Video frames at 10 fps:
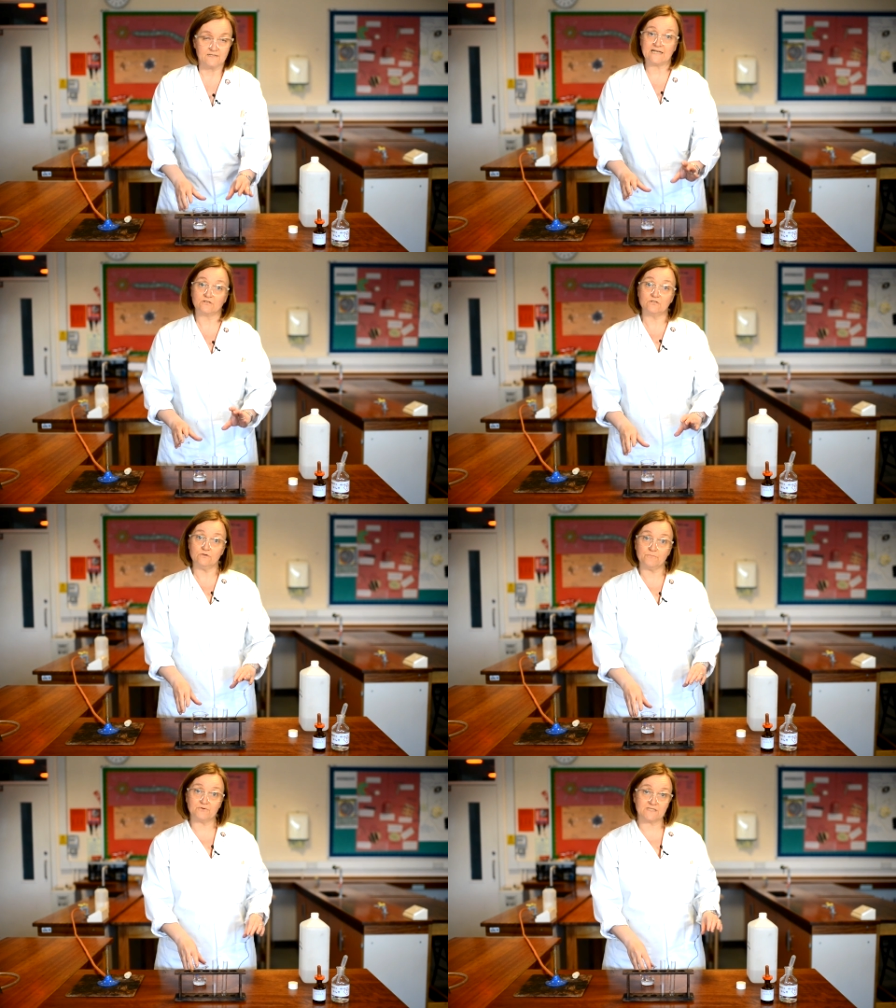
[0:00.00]
Now, to
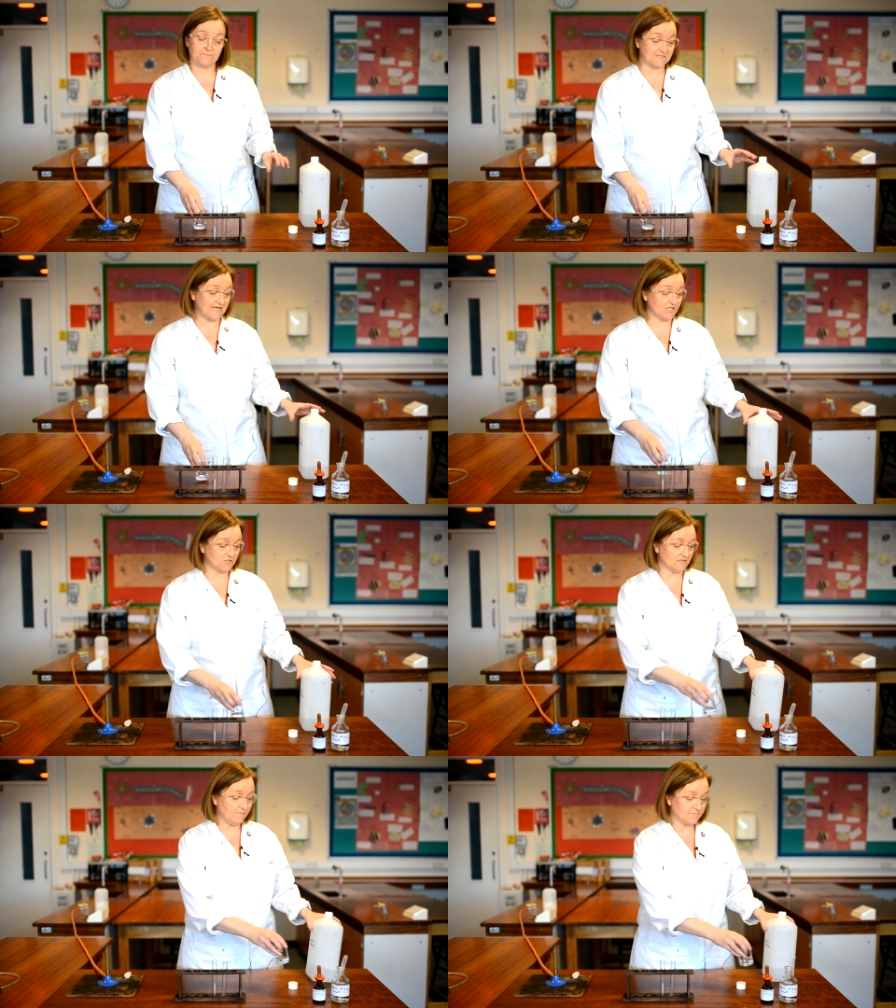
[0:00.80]
do the
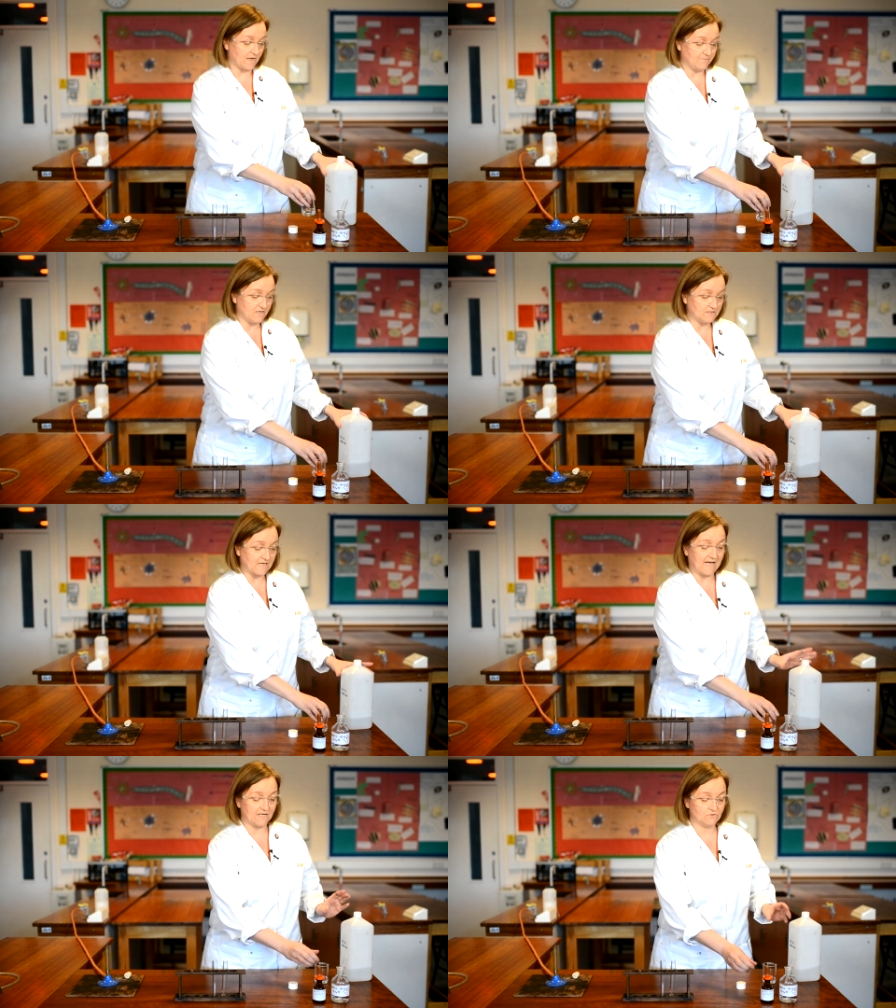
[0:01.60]
precipitation, I'm going
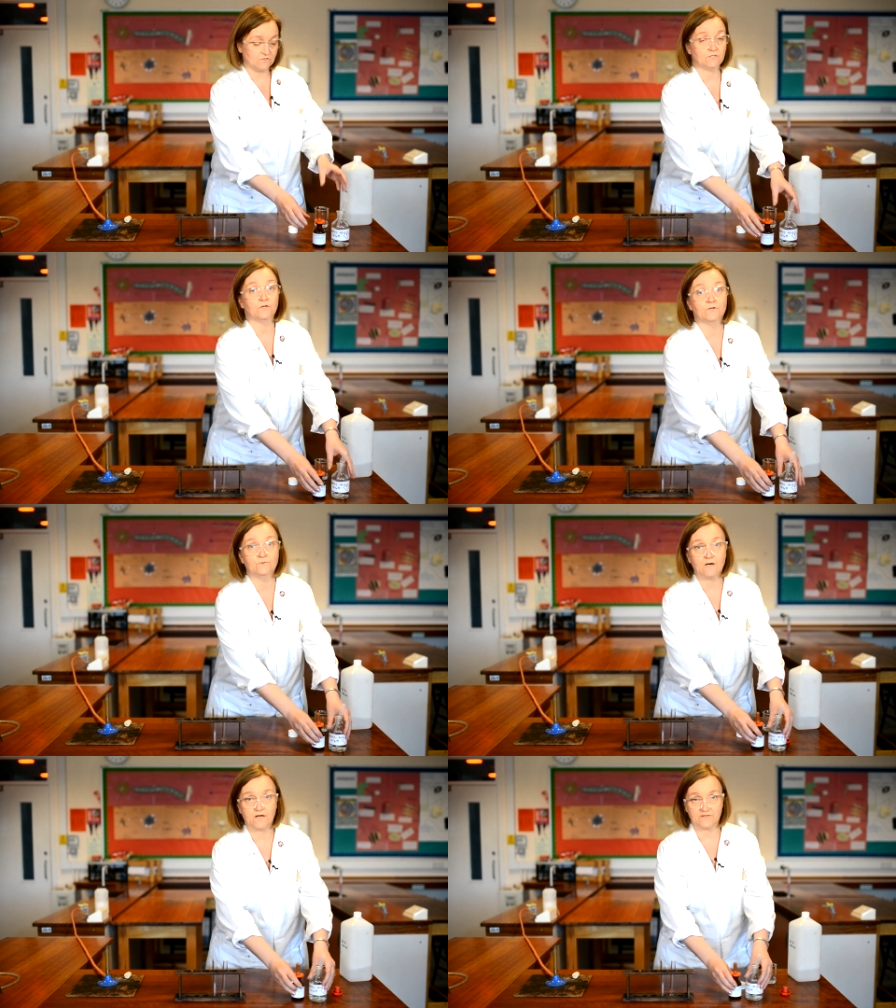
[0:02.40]
to add
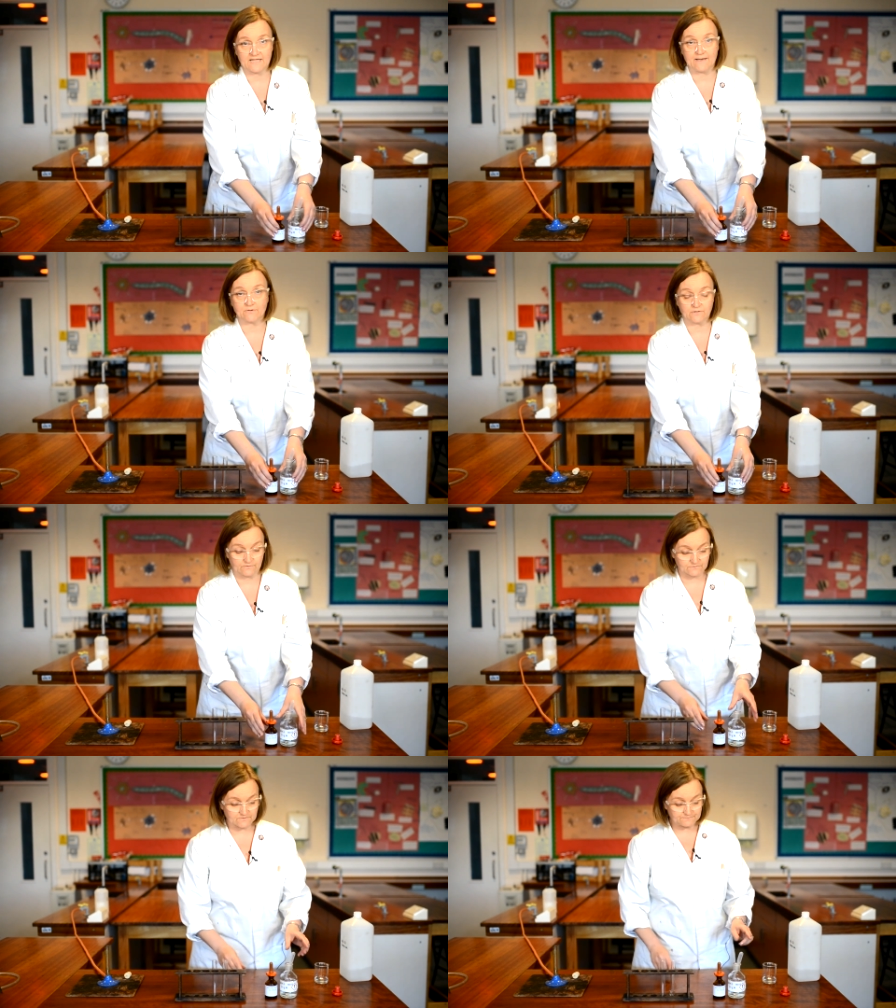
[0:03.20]
two other
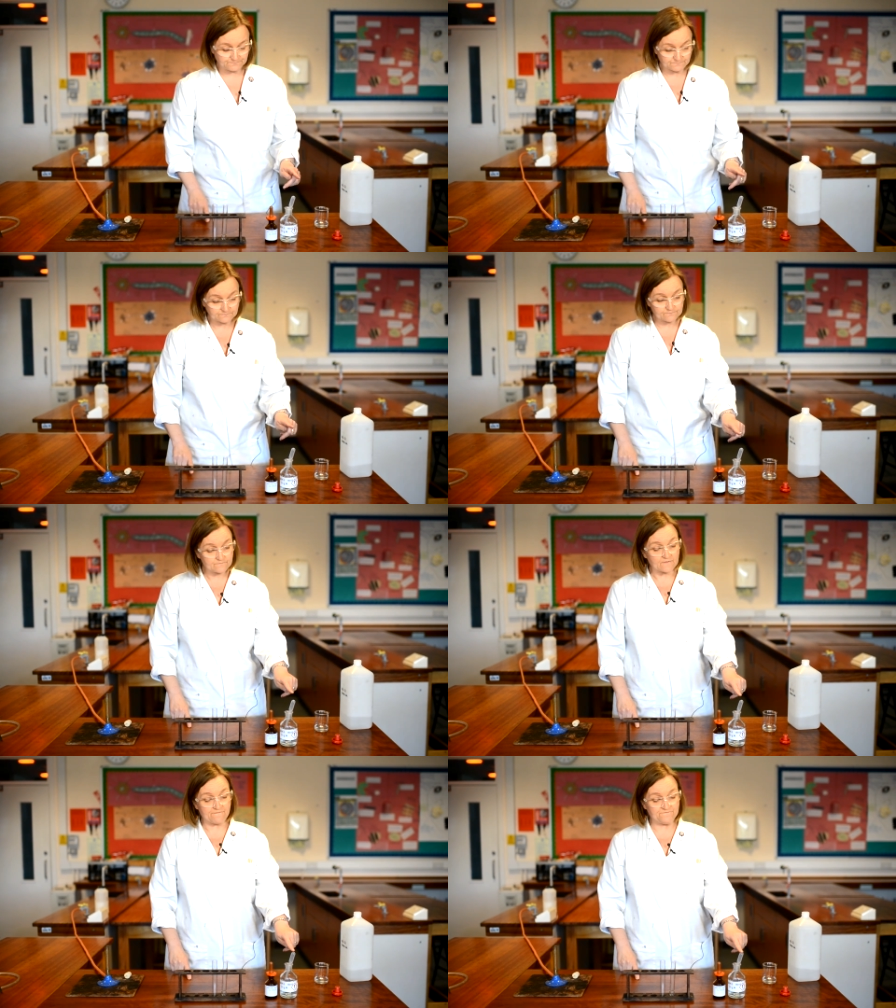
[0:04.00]
chemicals.
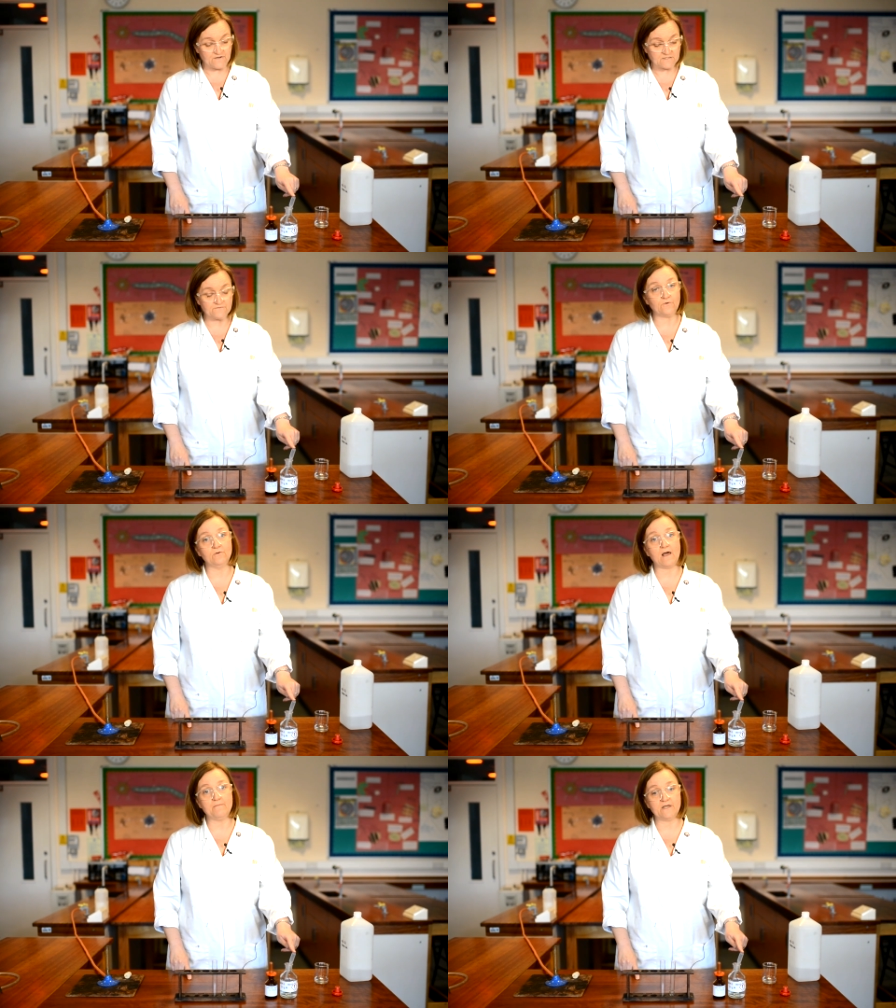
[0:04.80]
First of
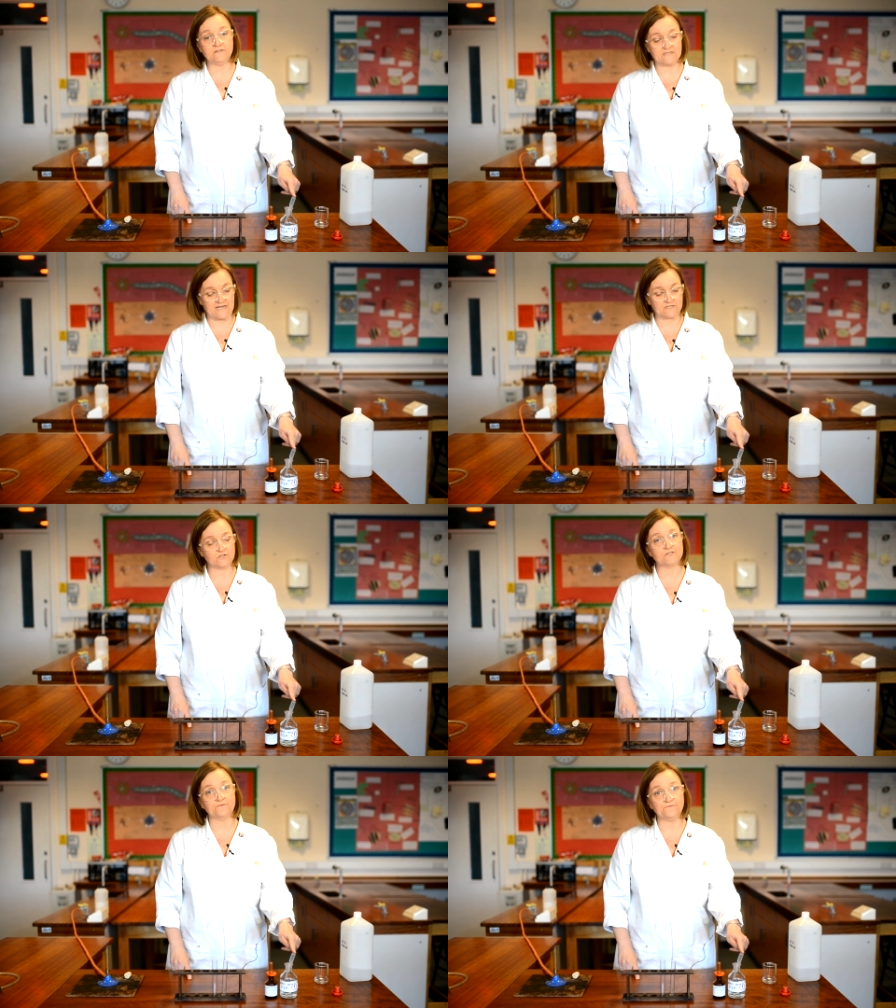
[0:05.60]
all, I'm going to add just a